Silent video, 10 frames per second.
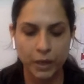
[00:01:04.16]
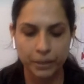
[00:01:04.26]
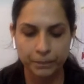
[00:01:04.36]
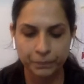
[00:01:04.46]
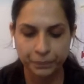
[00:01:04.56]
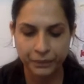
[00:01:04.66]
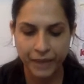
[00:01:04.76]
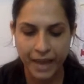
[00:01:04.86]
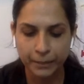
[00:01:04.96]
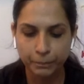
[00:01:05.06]
way.
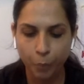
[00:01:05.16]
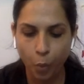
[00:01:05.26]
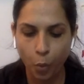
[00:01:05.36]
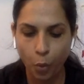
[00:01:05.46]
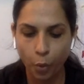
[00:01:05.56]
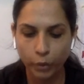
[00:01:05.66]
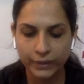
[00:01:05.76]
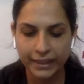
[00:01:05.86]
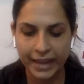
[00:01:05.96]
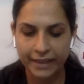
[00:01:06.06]
At both
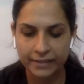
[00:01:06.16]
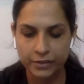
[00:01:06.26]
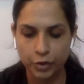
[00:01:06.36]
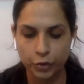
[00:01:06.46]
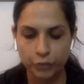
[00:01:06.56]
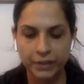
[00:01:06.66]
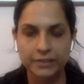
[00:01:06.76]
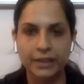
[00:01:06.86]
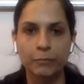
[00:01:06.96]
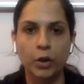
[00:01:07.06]
the ends, you're going to fix
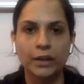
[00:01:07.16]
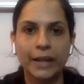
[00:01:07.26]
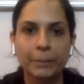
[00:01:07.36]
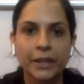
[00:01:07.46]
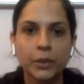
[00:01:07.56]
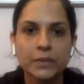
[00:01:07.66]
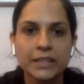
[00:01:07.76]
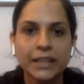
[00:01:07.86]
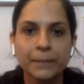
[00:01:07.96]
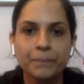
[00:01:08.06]
that bottle cap. Can you
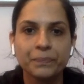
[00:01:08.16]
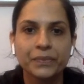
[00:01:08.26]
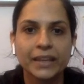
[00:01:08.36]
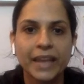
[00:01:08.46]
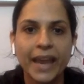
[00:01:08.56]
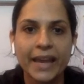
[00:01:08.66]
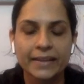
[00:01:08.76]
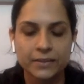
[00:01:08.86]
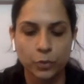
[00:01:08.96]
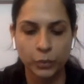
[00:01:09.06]
see?
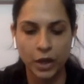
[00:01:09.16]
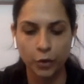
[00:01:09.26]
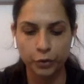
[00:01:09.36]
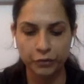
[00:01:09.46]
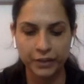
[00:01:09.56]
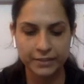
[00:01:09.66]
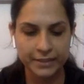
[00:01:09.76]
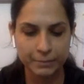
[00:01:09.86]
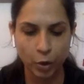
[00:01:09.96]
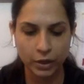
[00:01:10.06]
Yes. So we are going to fix
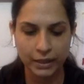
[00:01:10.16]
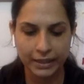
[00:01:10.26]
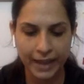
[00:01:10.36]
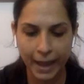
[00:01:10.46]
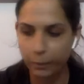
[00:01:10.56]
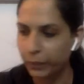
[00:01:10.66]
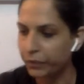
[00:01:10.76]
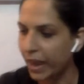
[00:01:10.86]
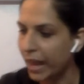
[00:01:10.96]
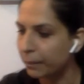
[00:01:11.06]
this bottle cap with
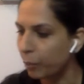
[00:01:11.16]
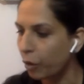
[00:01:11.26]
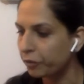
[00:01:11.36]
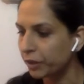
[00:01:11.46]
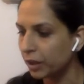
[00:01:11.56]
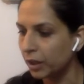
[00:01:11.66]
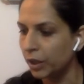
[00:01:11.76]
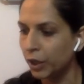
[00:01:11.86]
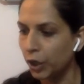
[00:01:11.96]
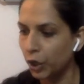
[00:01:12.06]
the help of
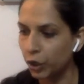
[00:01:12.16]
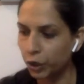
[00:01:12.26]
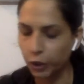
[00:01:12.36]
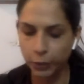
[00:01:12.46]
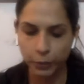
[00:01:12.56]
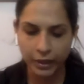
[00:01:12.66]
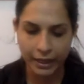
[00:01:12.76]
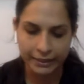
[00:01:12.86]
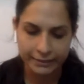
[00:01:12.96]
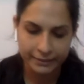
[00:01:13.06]
a glue
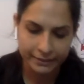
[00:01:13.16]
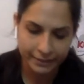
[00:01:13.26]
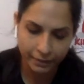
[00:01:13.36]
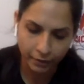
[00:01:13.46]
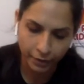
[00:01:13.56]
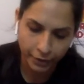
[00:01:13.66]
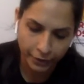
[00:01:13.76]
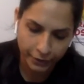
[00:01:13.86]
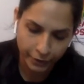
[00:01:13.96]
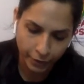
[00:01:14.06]
gun
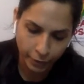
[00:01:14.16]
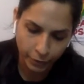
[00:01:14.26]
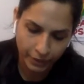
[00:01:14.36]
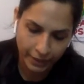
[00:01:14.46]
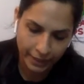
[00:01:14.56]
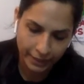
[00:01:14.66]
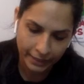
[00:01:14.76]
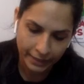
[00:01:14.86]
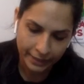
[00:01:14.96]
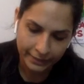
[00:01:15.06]
here. Okay.
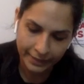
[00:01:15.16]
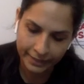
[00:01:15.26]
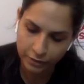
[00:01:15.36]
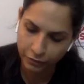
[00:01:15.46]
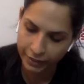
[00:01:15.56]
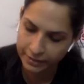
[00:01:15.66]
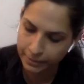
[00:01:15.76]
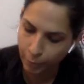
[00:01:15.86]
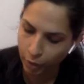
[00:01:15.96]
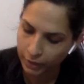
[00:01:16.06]
Let's fix
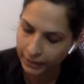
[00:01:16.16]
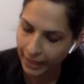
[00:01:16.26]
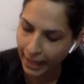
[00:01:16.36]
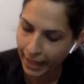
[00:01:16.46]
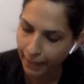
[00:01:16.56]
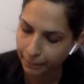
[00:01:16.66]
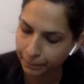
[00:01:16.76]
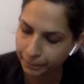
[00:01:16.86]
the bottle cap.